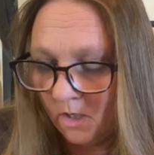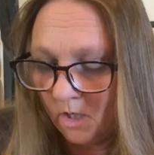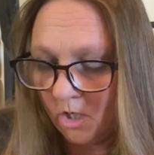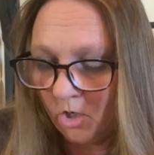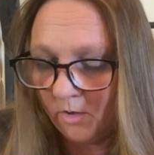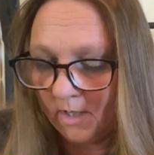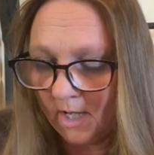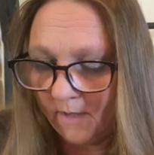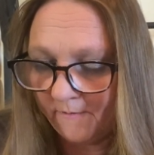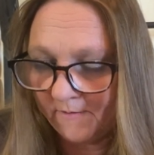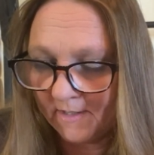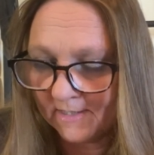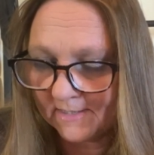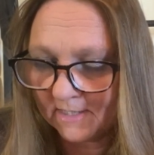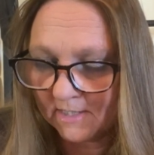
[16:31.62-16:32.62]
Okay,
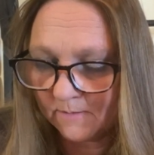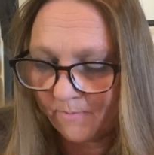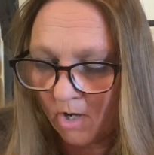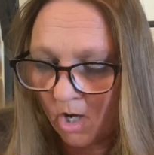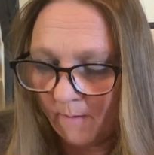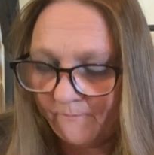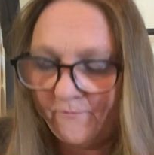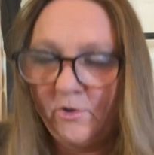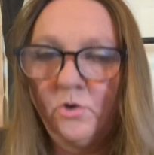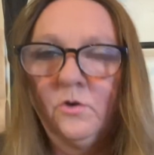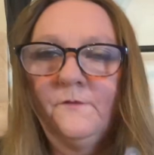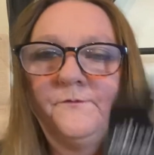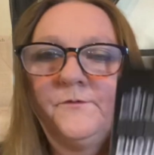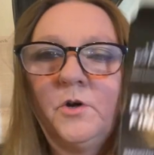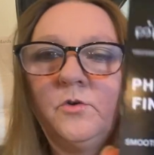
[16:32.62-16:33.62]
this is Pop
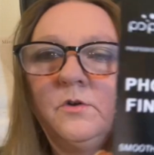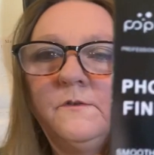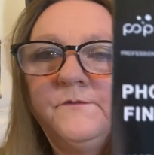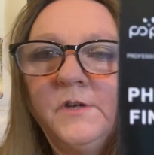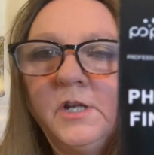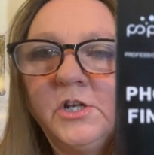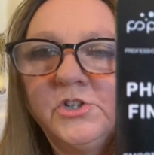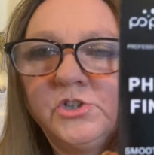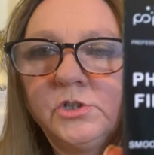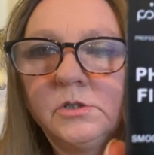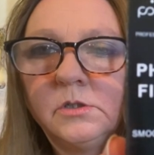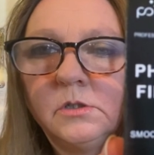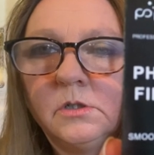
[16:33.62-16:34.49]
Fill Photo Finish.